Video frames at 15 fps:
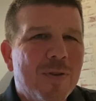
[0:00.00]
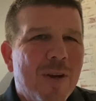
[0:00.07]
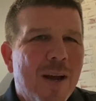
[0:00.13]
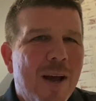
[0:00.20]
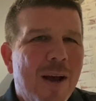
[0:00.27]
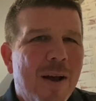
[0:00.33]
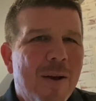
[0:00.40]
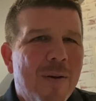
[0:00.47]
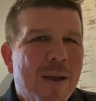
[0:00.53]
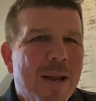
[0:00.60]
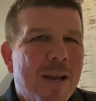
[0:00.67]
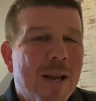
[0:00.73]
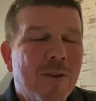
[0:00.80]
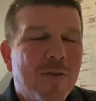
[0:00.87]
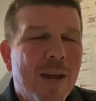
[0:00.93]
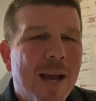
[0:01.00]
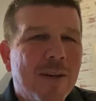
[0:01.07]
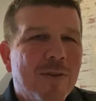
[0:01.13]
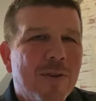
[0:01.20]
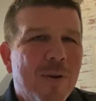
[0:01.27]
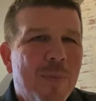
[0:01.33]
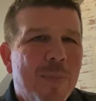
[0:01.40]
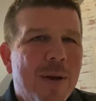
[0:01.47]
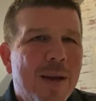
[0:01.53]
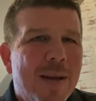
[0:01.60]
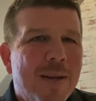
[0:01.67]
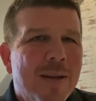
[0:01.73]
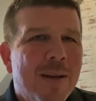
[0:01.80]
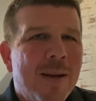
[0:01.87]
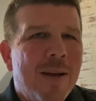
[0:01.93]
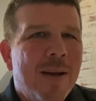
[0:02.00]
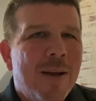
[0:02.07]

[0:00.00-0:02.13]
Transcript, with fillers: Uh, it, it's actually been